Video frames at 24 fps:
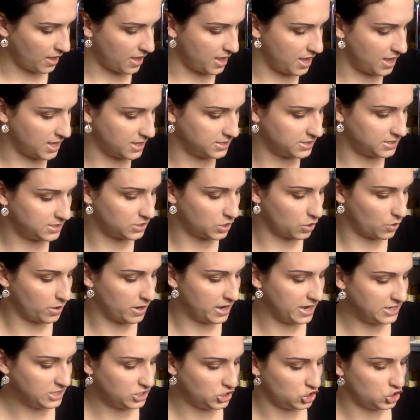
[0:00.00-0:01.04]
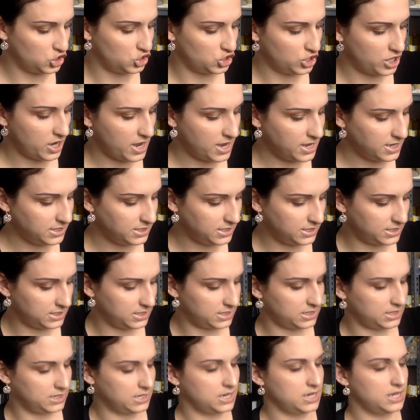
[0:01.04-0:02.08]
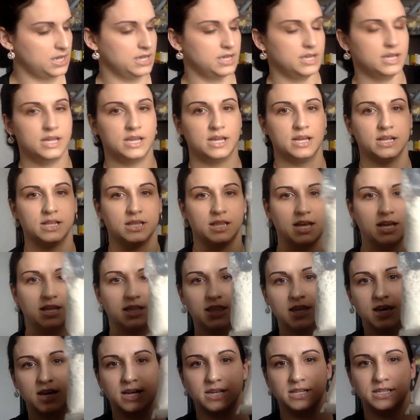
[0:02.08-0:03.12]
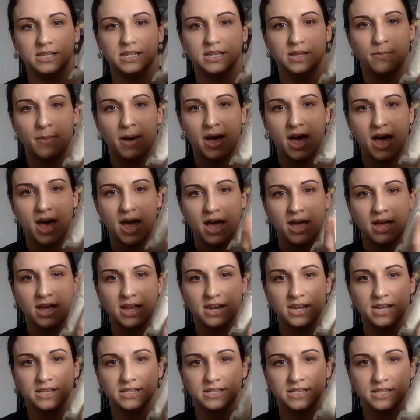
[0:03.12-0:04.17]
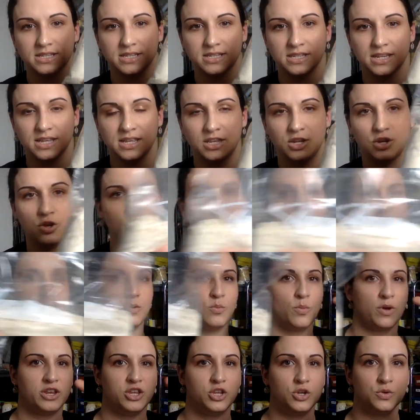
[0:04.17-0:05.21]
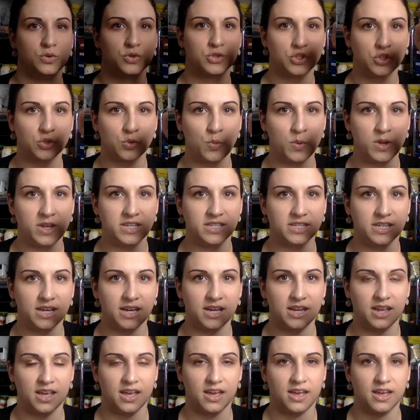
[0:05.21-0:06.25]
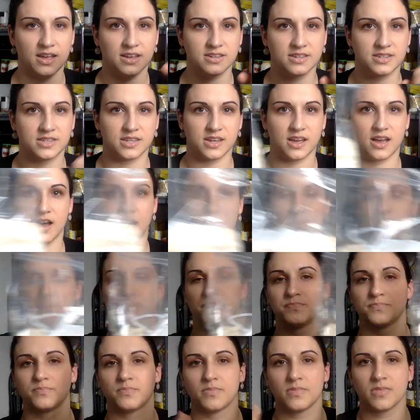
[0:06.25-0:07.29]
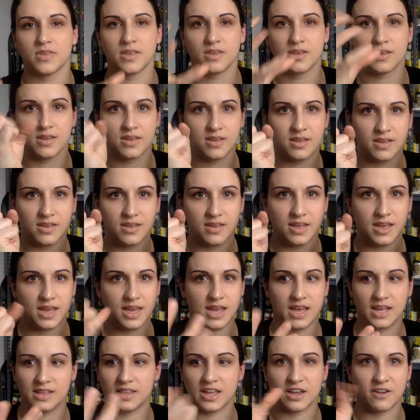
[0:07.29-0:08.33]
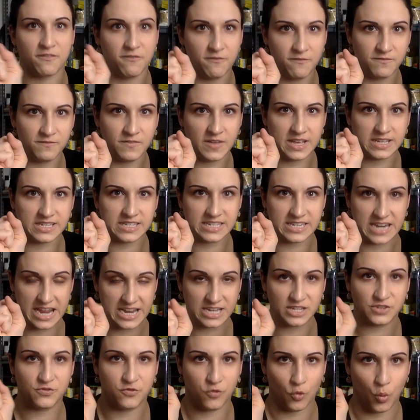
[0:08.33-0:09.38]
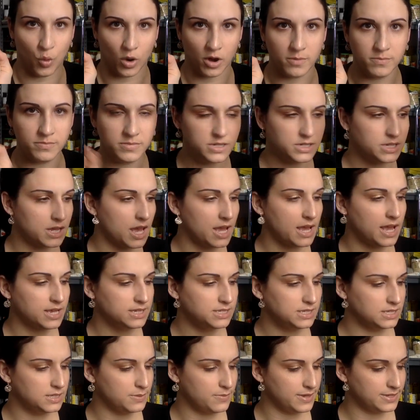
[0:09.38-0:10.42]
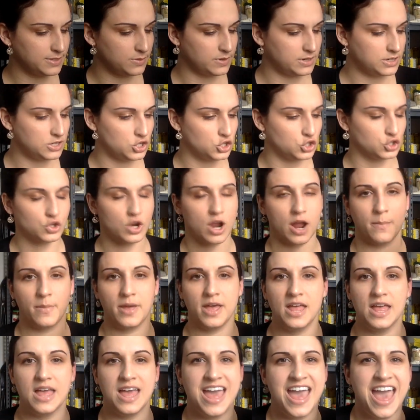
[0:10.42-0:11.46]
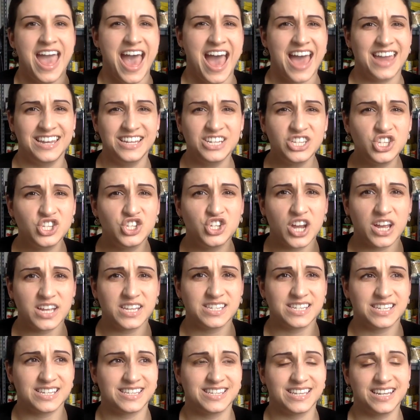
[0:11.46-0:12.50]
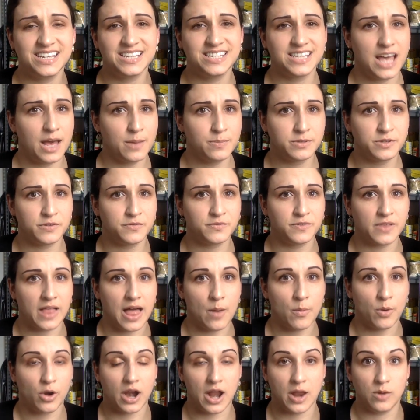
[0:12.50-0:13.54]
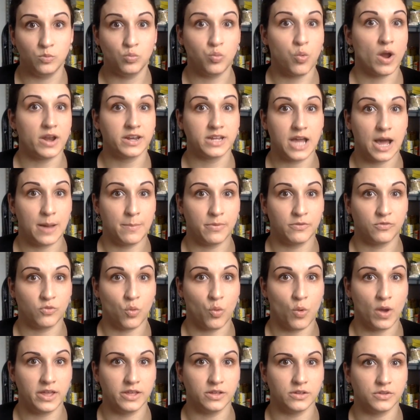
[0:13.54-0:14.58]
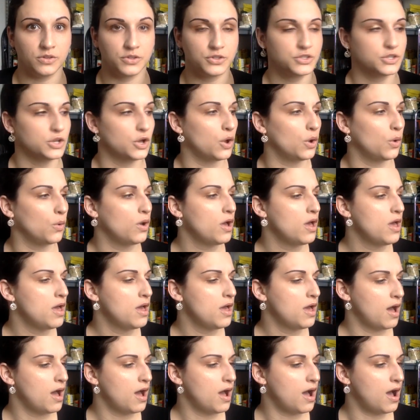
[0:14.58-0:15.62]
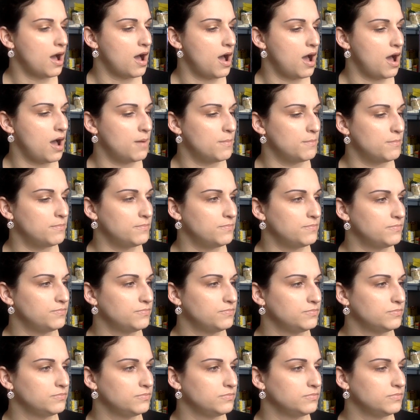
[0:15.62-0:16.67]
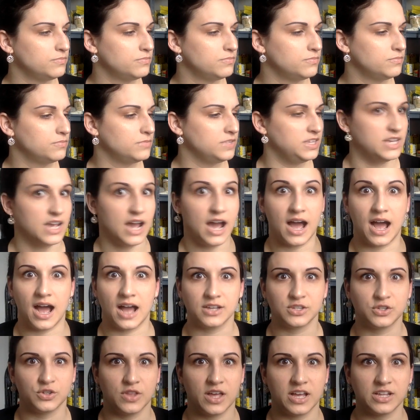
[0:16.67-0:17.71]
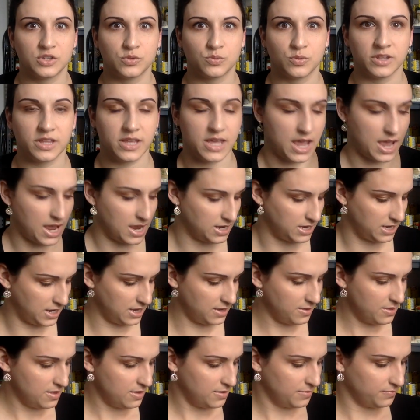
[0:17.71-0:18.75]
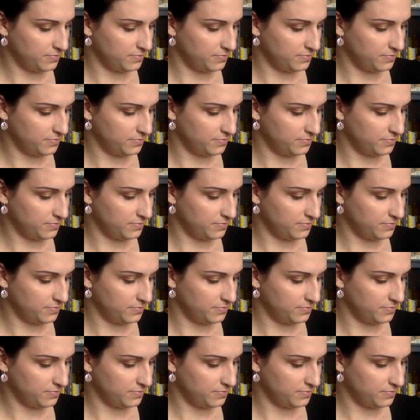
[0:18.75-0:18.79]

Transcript: And so it's just like this in the bag, and it's you know when you squeeze it, it um, it like it stays formed, I guess is the best way to describe it. And it's just six cups of flour and one cup of oil. So, um, yeah, so that's really handy.